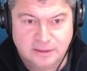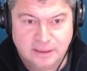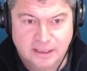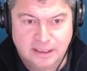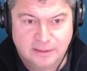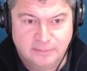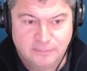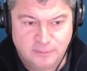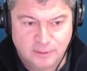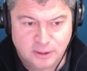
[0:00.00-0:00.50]

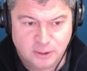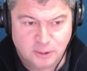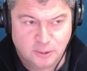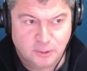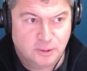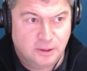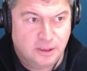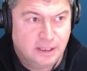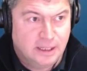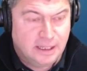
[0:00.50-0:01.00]
Yeah, for
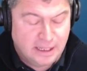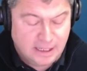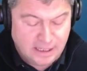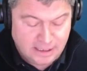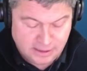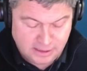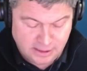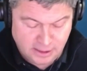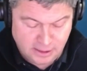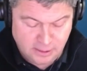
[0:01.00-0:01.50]
sure.
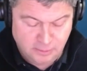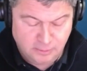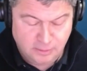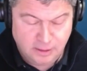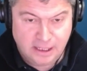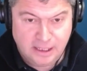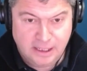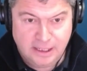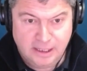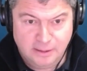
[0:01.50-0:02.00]
So
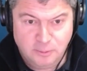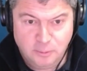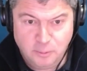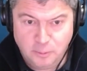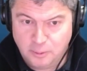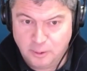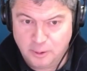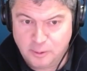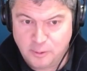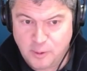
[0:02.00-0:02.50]

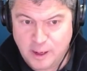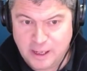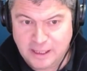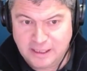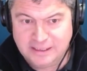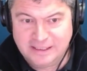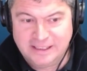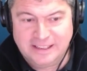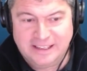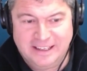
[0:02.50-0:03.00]
all good
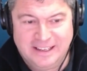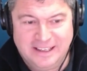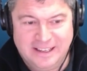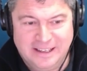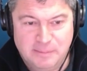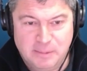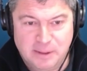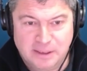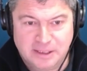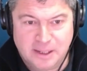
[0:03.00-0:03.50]
things
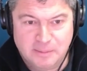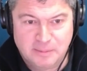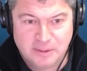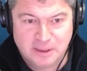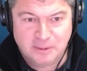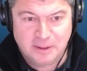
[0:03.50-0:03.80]
must come to